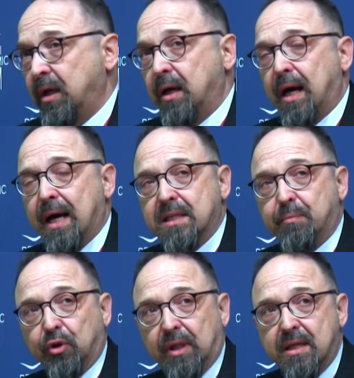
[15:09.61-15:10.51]
as a
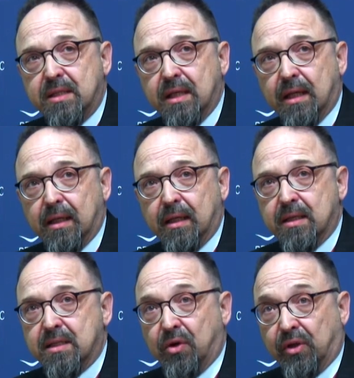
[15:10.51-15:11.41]
potential
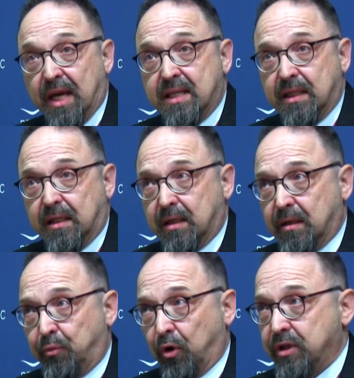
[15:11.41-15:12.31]
strategic
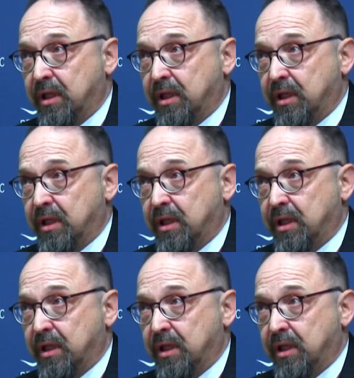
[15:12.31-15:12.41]
project.